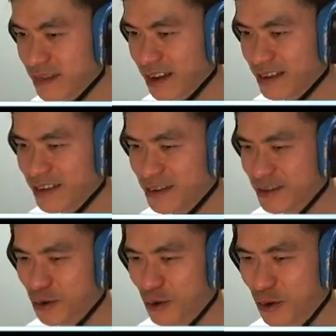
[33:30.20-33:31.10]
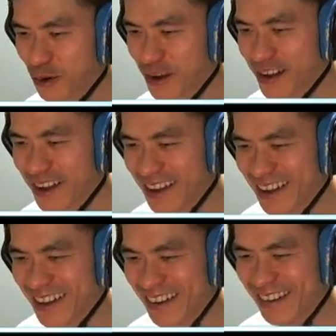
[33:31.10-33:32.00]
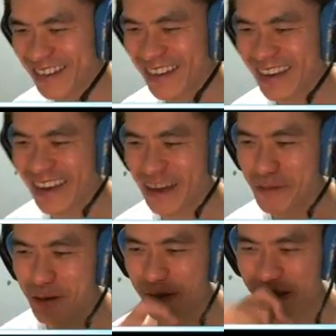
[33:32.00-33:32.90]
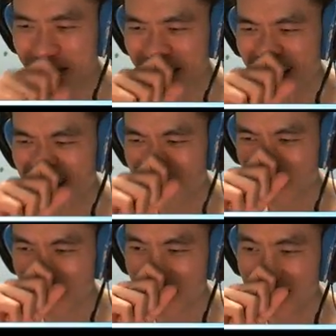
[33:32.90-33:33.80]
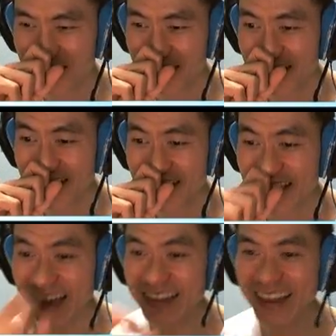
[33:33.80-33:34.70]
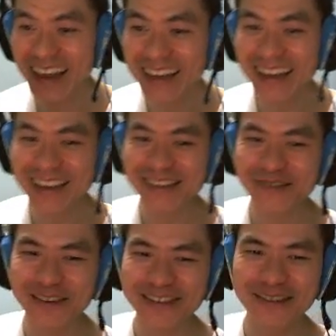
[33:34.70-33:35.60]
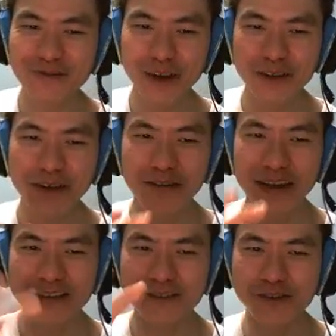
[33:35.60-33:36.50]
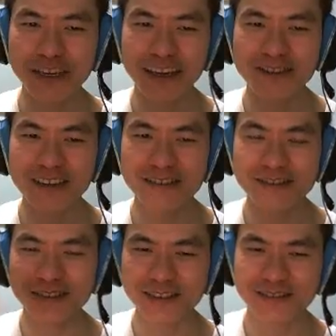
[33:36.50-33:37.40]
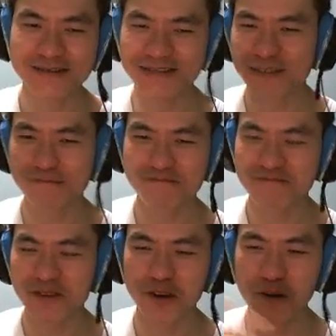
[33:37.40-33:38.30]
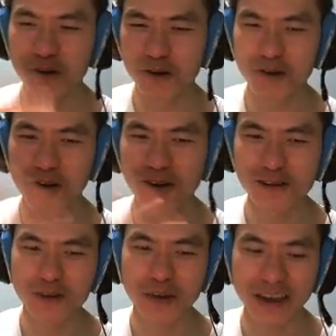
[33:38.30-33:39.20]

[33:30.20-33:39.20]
Just YOLO. Damn you. So that is the reason why you have like the 3 enchanters, just YOLO all the way.